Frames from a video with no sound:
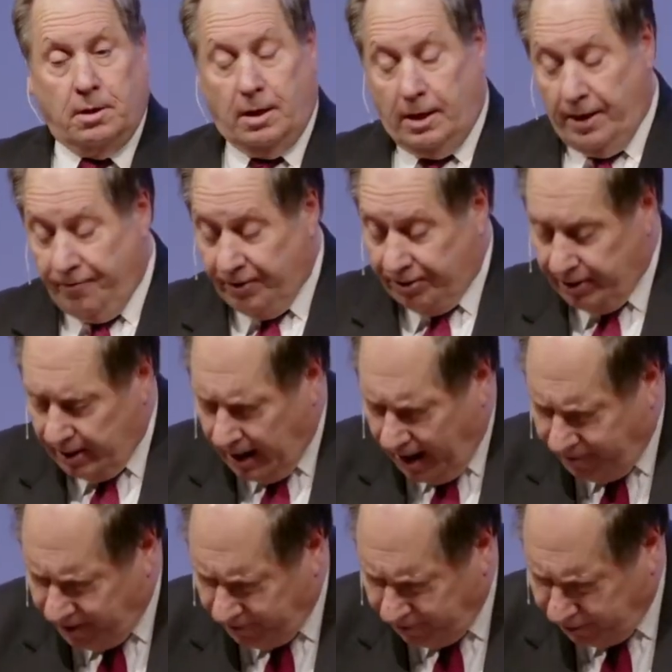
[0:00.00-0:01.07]
and everything
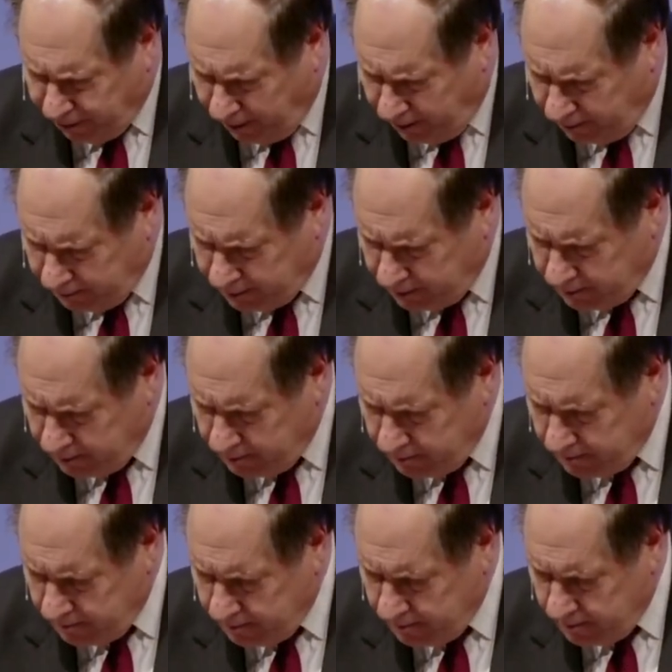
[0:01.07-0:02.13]
I've ever thought.
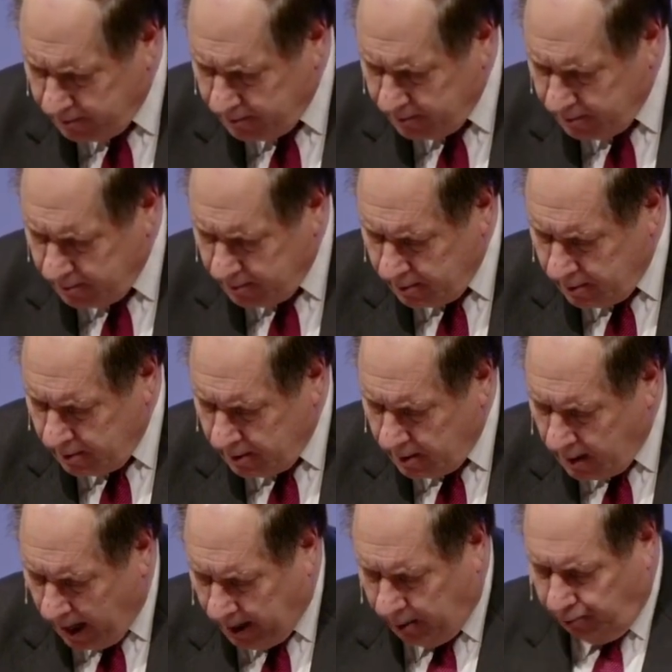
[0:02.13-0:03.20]

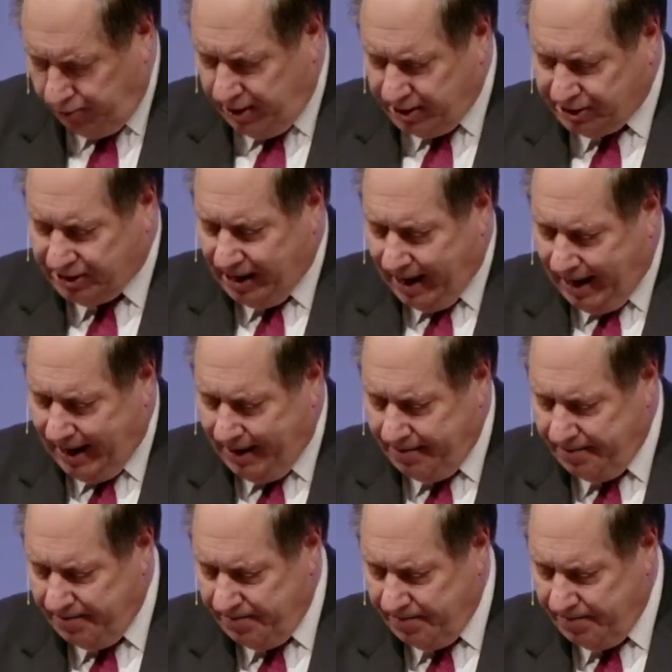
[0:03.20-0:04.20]
And on this day,